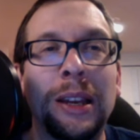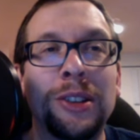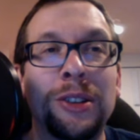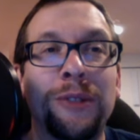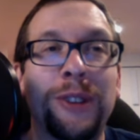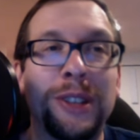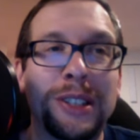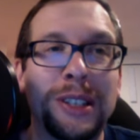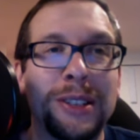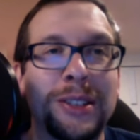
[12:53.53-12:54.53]
So for
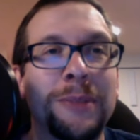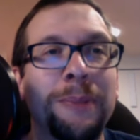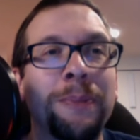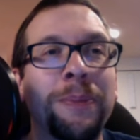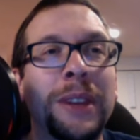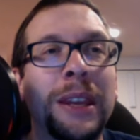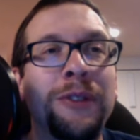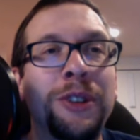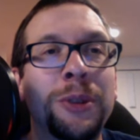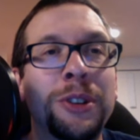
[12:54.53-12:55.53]
instance, if
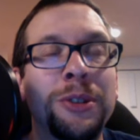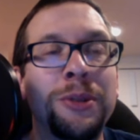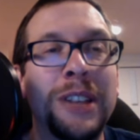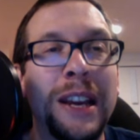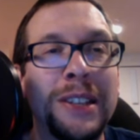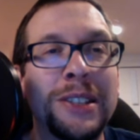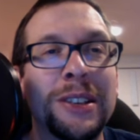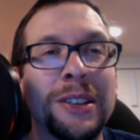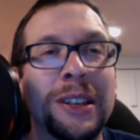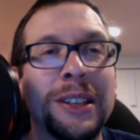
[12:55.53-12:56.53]
you were to
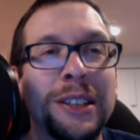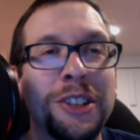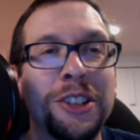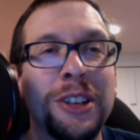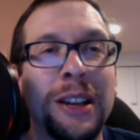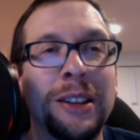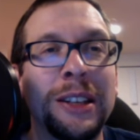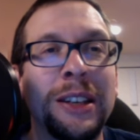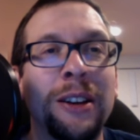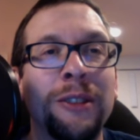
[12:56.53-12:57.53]
test the
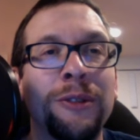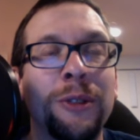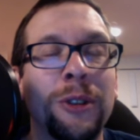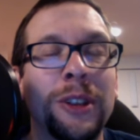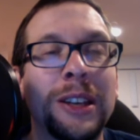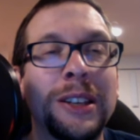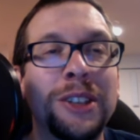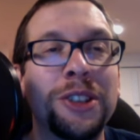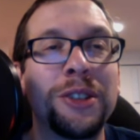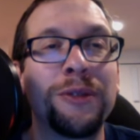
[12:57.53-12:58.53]
conditionality of, or the
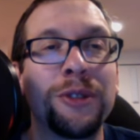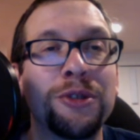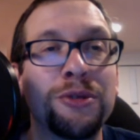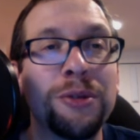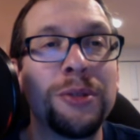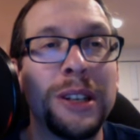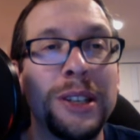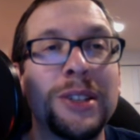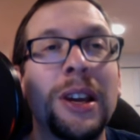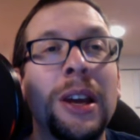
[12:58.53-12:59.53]
condition for
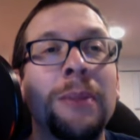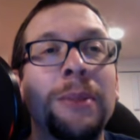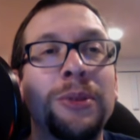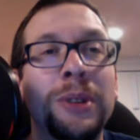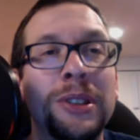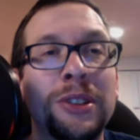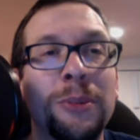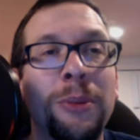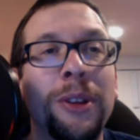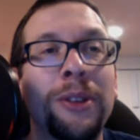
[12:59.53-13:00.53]
trueness between
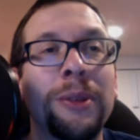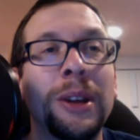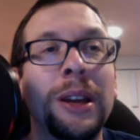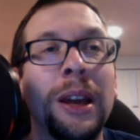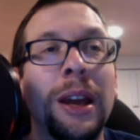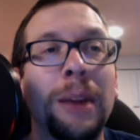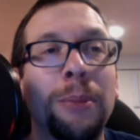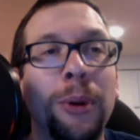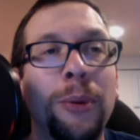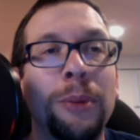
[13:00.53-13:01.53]
0.3 and
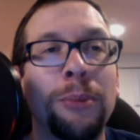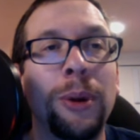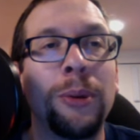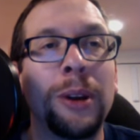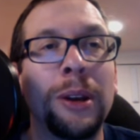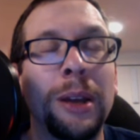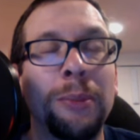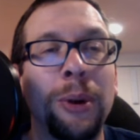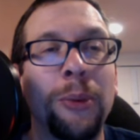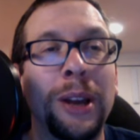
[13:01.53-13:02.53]
0.1, and
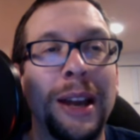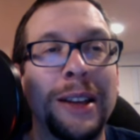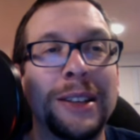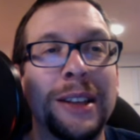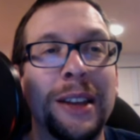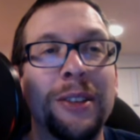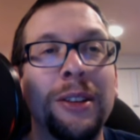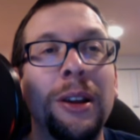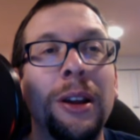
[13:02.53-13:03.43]
0.1 added together,